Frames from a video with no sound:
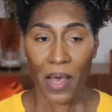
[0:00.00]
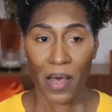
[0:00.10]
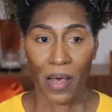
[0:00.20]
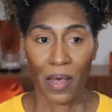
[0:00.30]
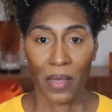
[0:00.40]

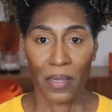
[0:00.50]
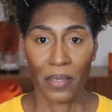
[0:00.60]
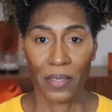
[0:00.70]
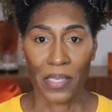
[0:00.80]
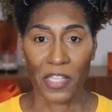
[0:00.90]

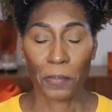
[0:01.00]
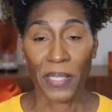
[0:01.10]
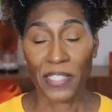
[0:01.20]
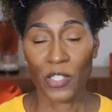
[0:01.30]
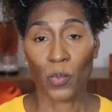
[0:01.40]
in the
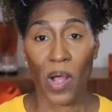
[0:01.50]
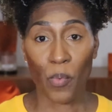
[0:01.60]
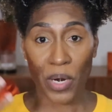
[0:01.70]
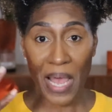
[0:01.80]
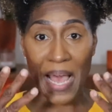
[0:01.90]
places where I
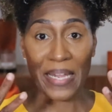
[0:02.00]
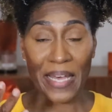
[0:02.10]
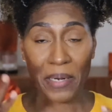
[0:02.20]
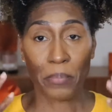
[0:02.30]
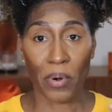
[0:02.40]
want to
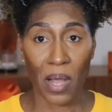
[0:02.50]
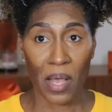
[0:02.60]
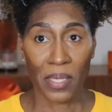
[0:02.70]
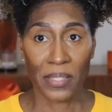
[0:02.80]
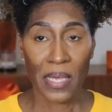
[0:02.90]
highlight and
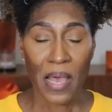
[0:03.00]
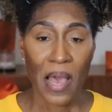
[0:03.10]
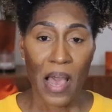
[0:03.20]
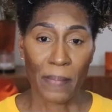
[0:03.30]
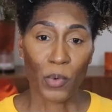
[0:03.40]
bronze,
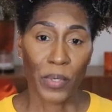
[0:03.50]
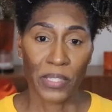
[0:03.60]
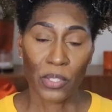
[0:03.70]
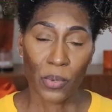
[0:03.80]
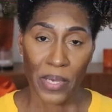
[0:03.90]
I'm going
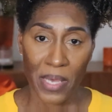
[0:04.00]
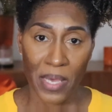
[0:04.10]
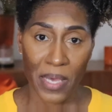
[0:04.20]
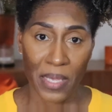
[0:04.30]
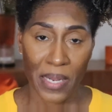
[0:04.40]
to go
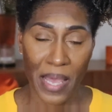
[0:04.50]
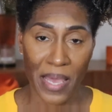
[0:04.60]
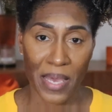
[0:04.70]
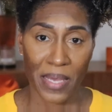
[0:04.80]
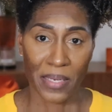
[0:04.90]
ahead
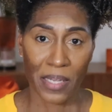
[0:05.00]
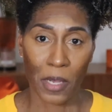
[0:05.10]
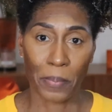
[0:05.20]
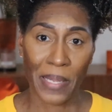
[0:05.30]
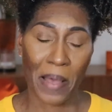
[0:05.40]
and
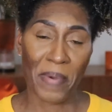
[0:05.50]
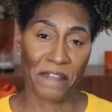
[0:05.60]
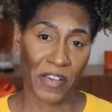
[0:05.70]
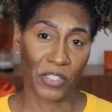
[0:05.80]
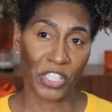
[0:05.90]
apply my
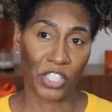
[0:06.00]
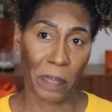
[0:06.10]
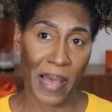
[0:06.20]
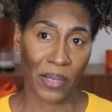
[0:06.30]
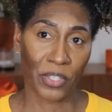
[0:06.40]
foundation
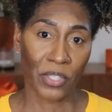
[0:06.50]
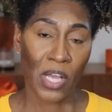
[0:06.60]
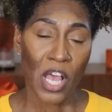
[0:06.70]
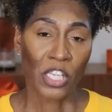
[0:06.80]
powder.